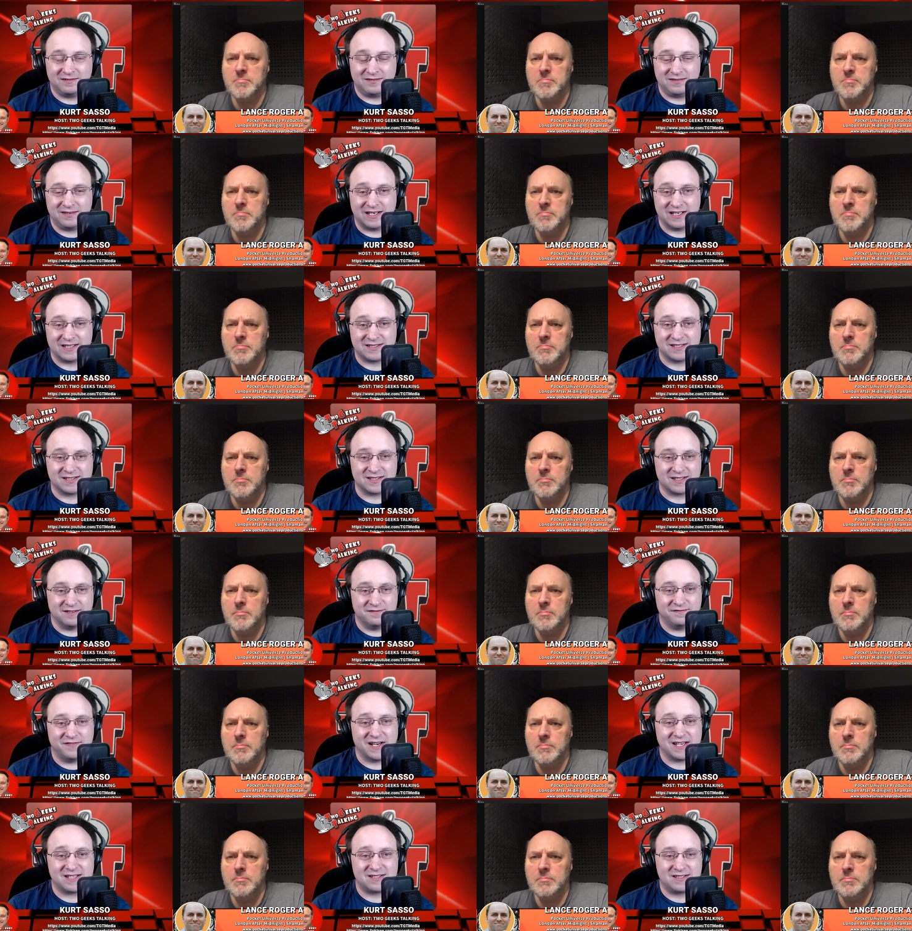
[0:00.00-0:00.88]
Speaker 1: gets us
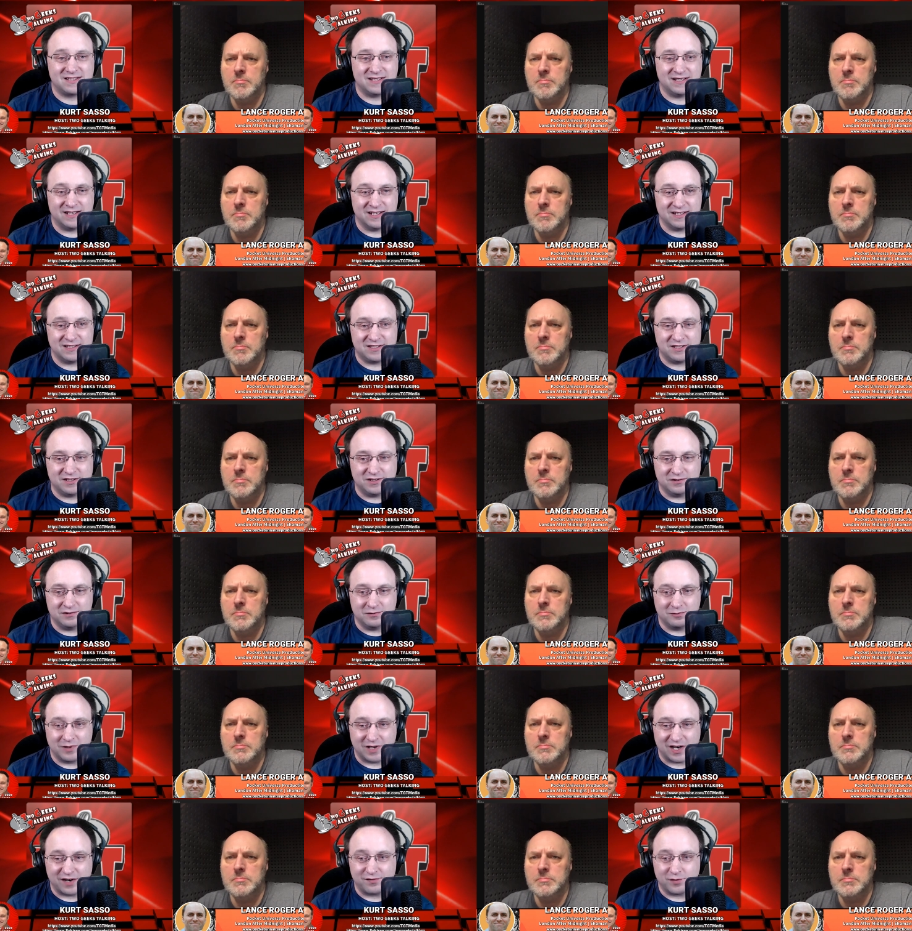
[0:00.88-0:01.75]
invested into
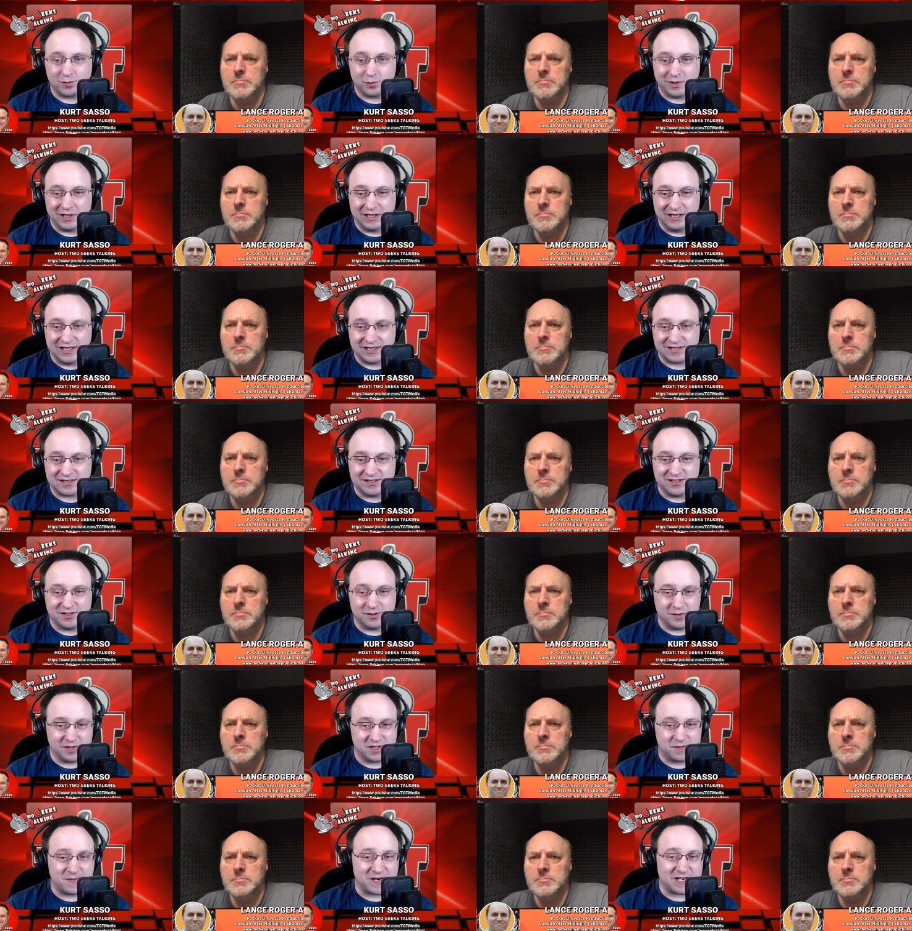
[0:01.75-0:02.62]
whatever we listen
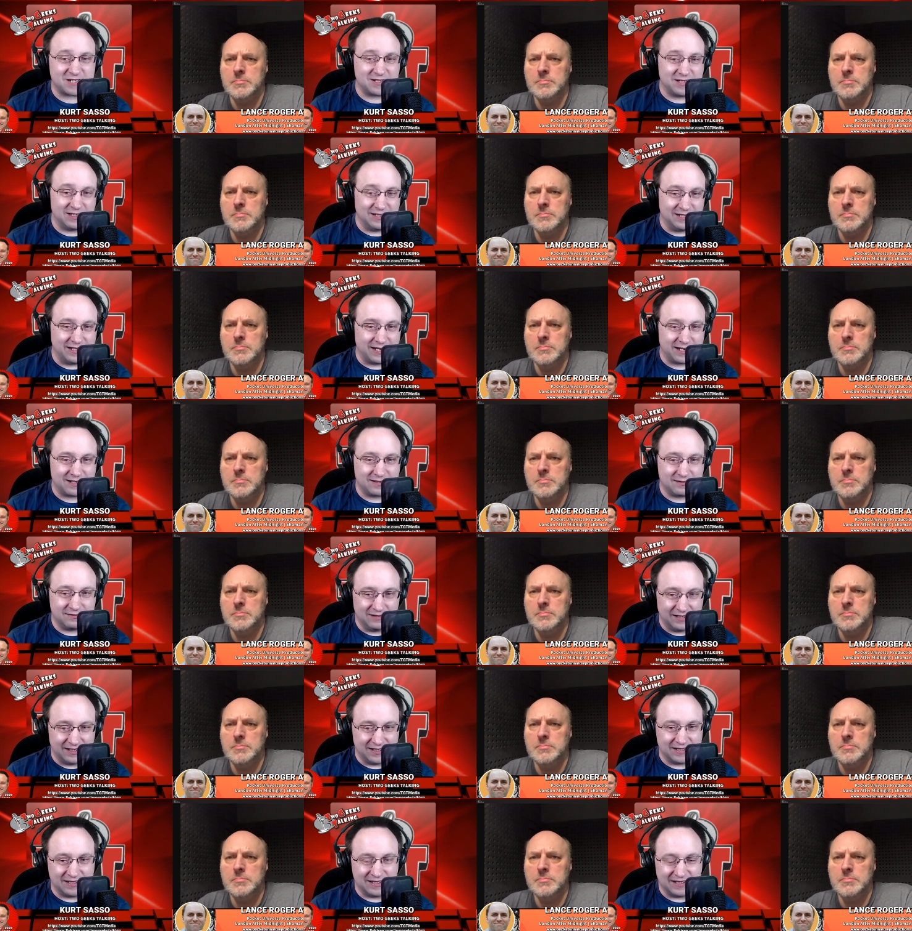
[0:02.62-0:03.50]
to, especially like
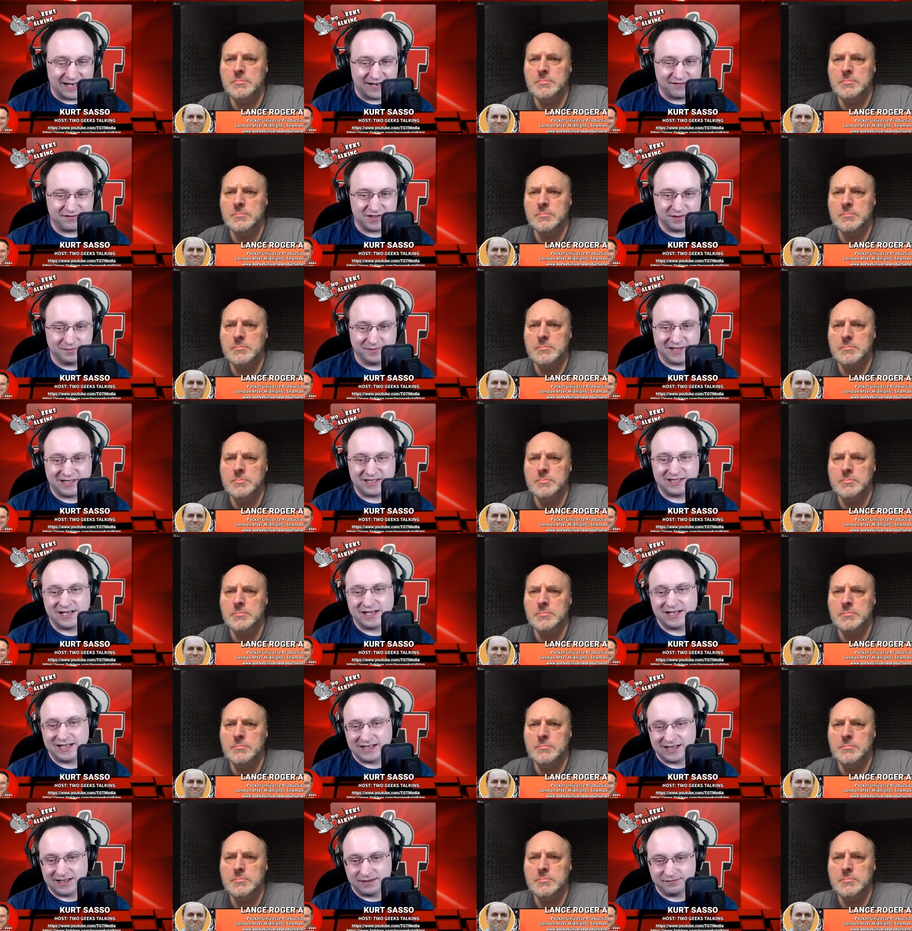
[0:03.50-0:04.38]
London After
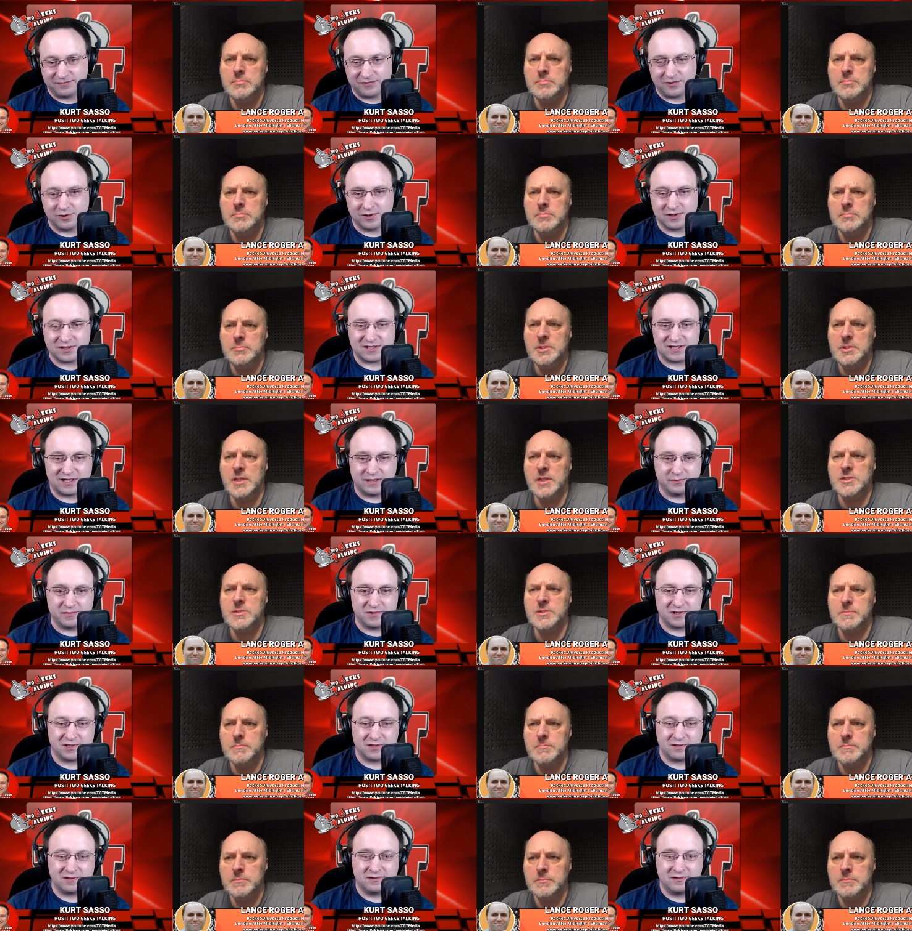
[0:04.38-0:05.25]
Midnight, and of course, yes. I'm
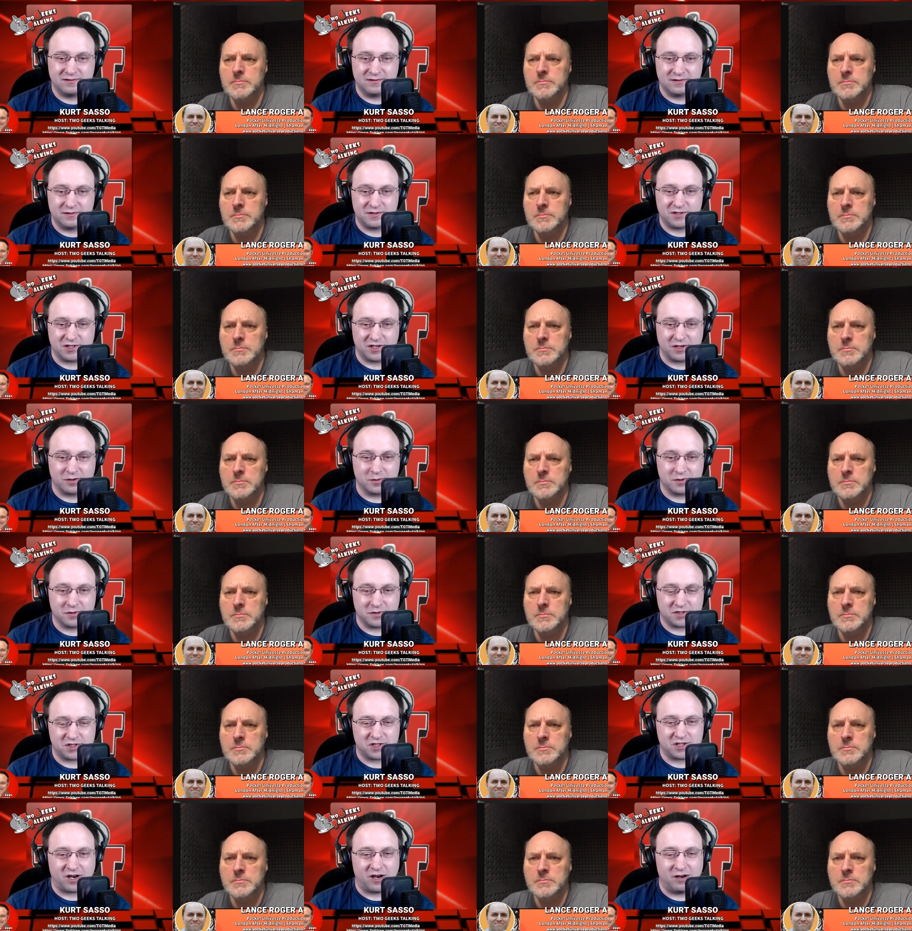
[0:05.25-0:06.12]
sh- sure with
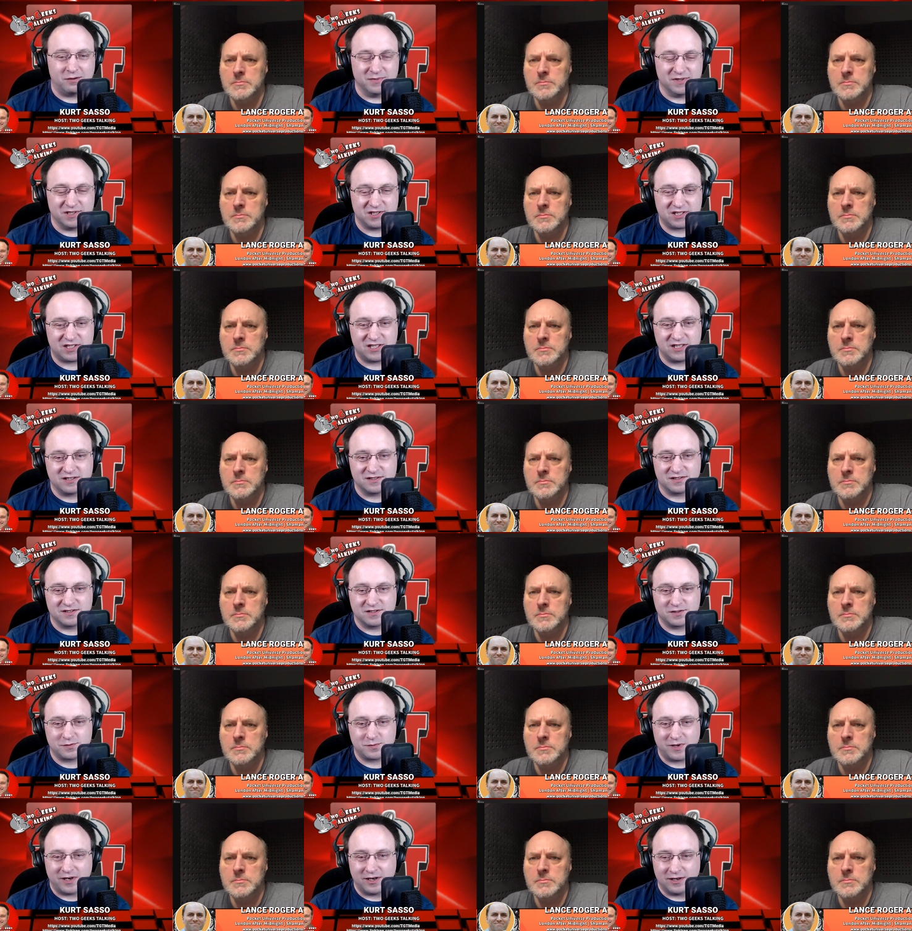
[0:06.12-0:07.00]
Shaman's Tears
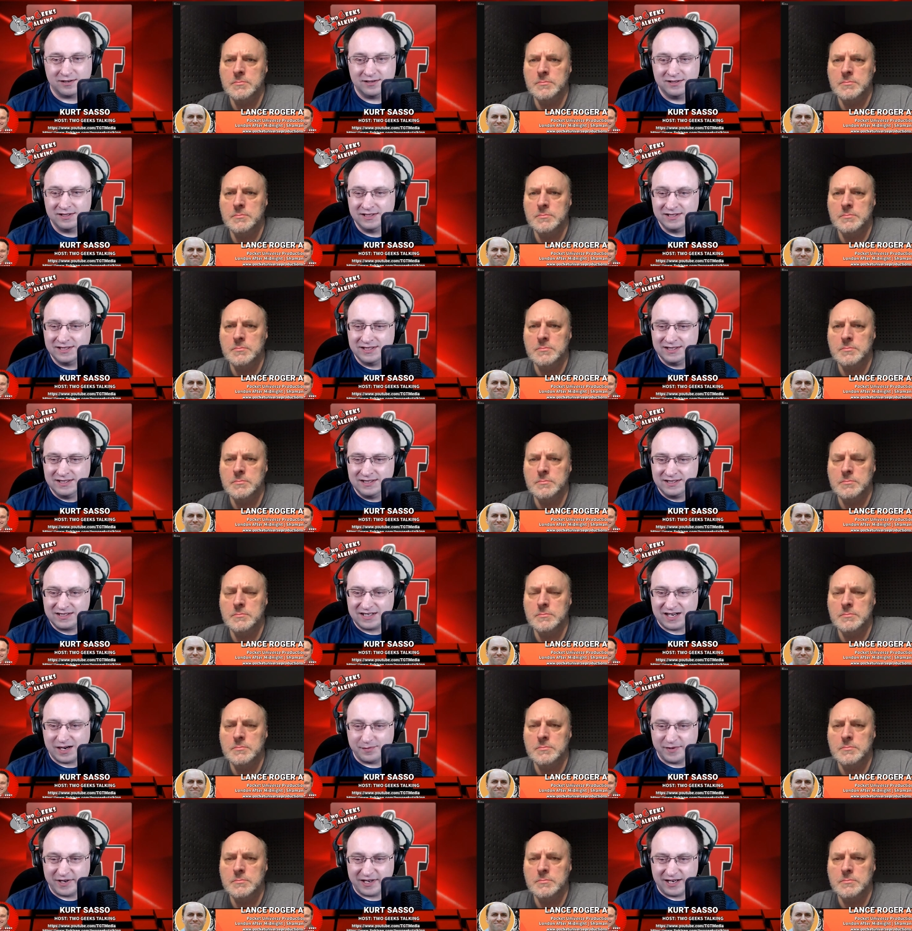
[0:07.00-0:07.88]
as well
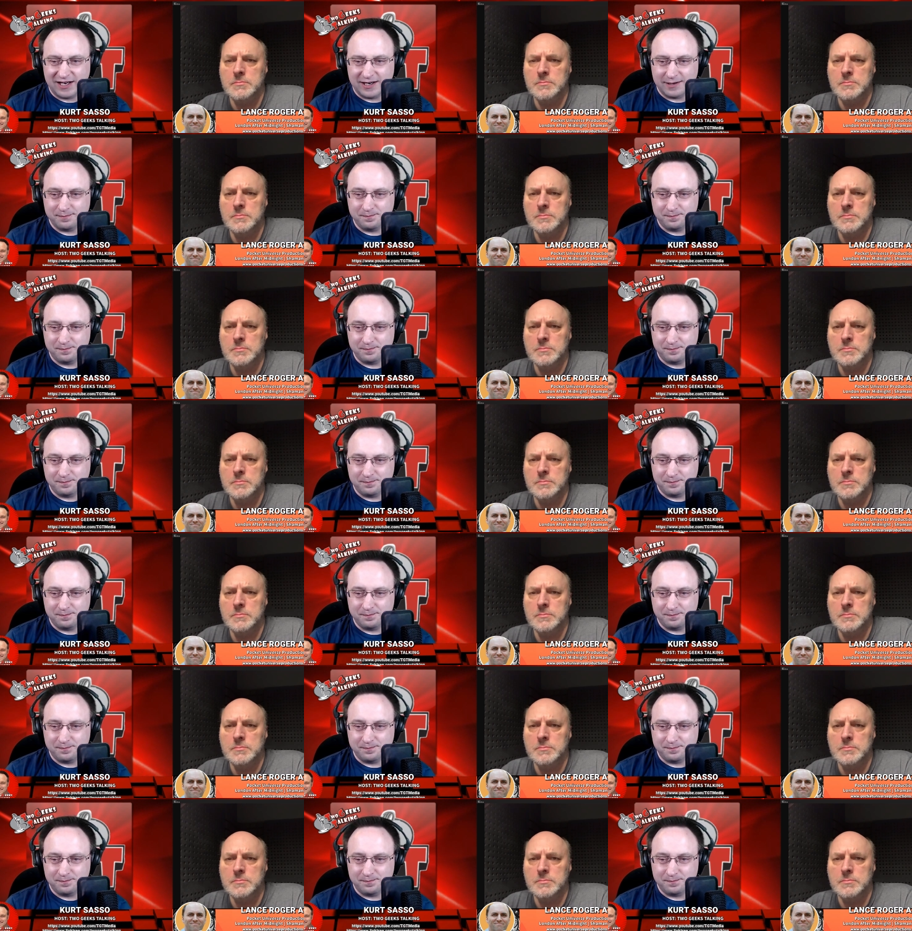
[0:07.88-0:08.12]
coming up.